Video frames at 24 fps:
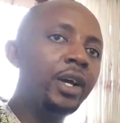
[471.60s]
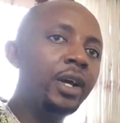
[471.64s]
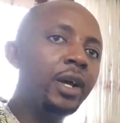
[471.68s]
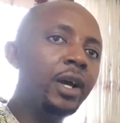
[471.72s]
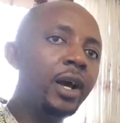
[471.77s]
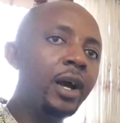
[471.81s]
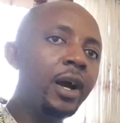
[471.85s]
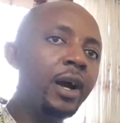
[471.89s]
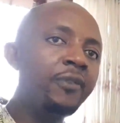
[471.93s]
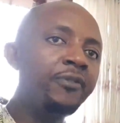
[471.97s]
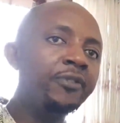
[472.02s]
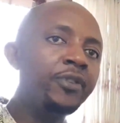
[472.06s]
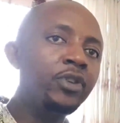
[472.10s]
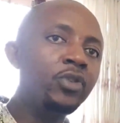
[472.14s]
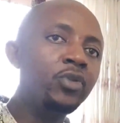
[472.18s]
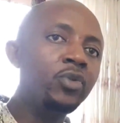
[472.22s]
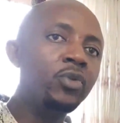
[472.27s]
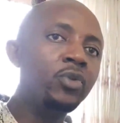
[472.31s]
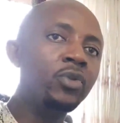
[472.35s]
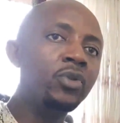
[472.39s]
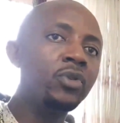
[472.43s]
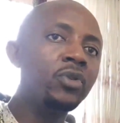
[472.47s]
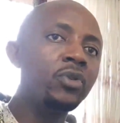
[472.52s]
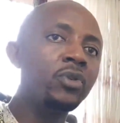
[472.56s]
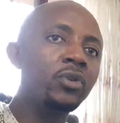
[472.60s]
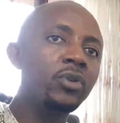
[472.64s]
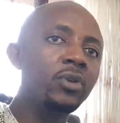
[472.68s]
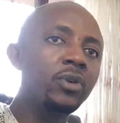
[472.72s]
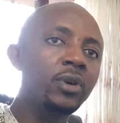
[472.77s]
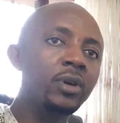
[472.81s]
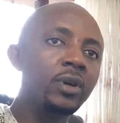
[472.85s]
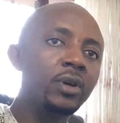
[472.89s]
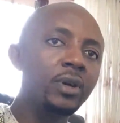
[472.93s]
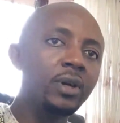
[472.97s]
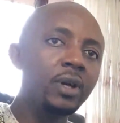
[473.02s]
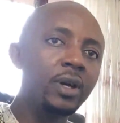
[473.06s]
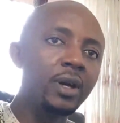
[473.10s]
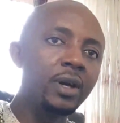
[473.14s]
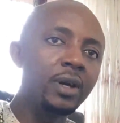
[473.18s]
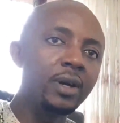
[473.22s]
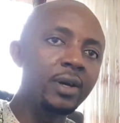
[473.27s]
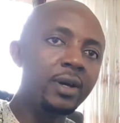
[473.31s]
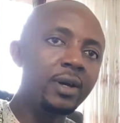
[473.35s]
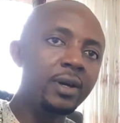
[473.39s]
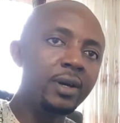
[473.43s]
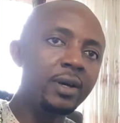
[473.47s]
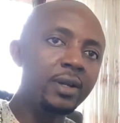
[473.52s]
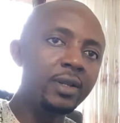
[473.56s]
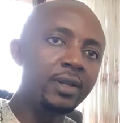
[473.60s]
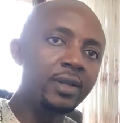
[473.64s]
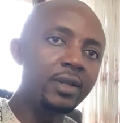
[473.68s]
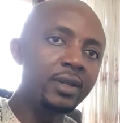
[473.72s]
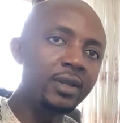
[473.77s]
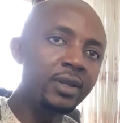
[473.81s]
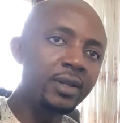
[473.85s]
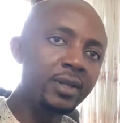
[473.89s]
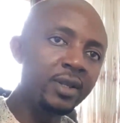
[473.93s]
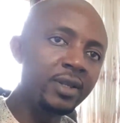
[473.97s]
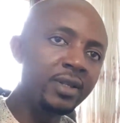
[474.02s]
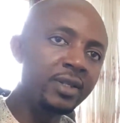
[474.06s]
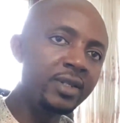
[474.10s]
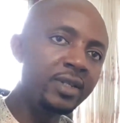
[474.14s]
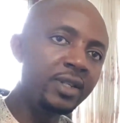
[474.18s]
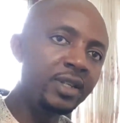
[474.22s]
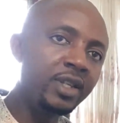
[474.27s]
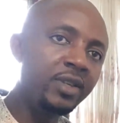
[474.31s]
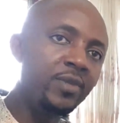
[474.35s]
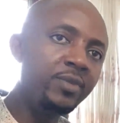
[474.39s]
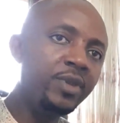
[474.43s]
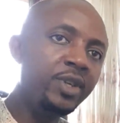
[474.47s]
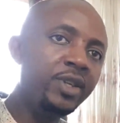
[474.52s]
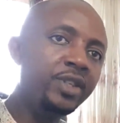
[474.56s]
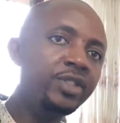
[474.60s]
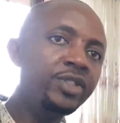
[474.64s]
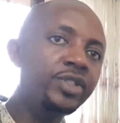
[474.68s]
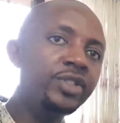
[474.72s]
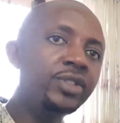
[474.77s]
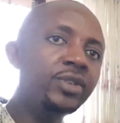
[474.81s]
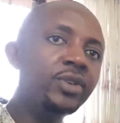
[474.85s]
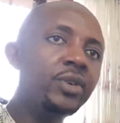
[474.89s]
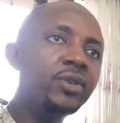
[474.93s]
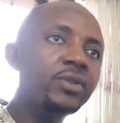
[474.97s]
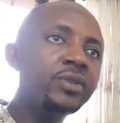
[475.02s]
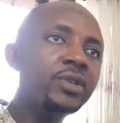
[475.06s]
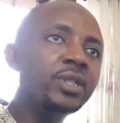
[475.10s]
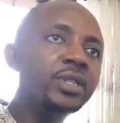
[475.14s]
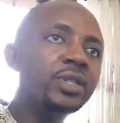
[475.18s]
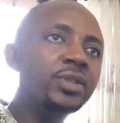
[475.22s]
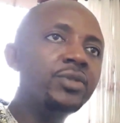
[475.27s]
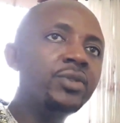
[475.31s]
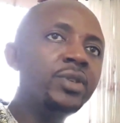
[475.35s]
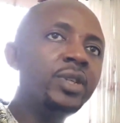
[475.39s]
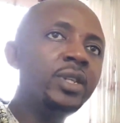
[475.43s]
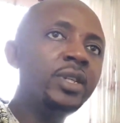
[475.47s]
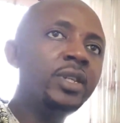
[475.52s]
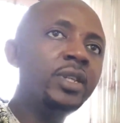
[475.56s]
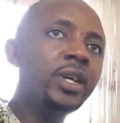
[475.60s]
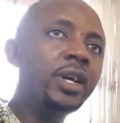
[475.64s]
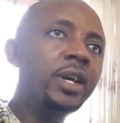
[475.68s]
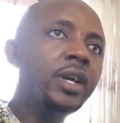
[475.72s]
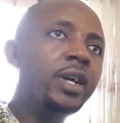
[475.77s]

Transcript: have a look at this image on the screen,